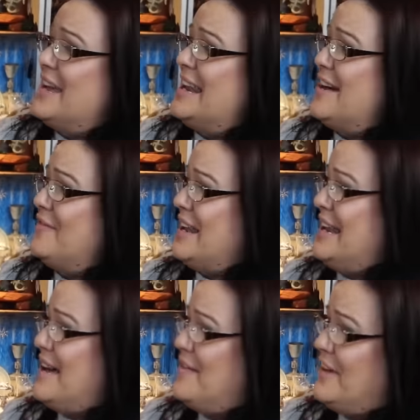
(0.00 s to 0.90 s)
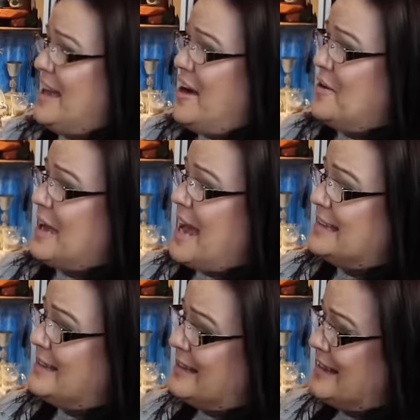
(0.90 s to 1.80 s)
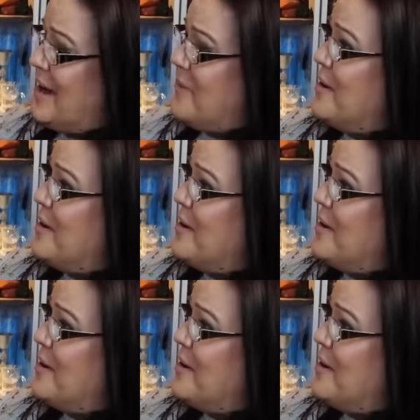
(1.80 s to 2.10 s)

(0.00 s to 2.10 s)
it, love it, love it. Okay, so there's that